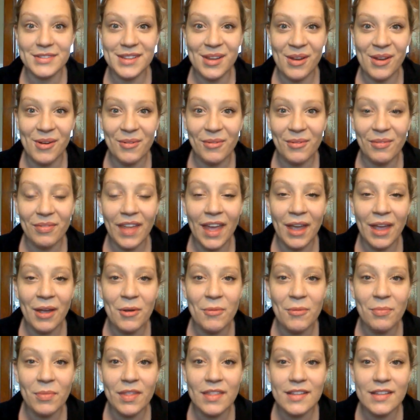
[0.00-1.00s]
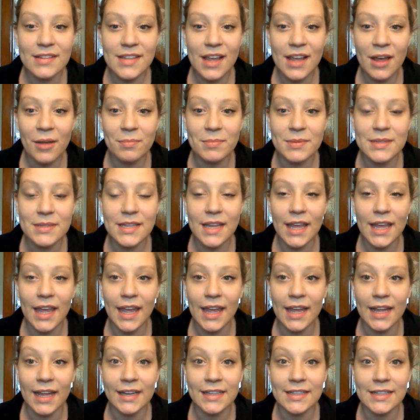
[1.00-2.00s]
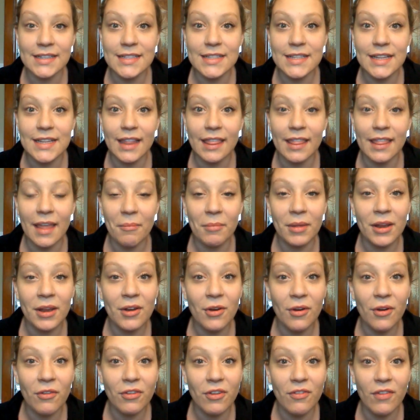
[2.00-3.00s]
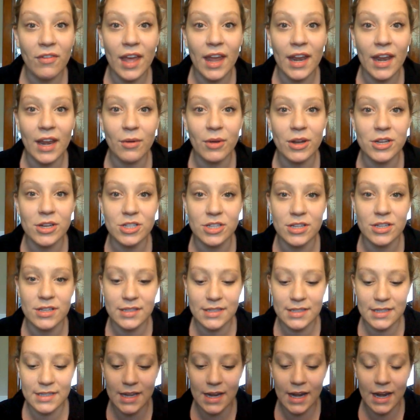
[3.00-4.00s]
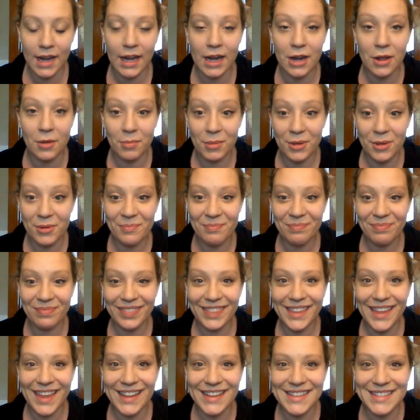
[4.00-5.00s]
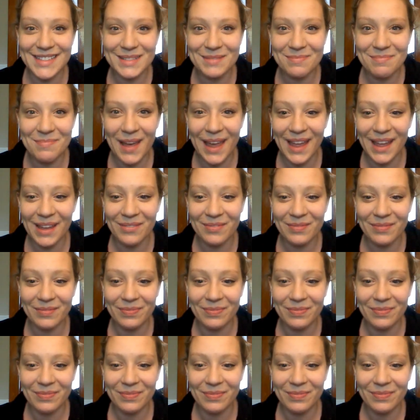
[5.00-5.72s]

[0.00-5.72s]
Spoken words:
So I hope that this helps, and let me know if you have any questions and I can help you. Thanks. Bye.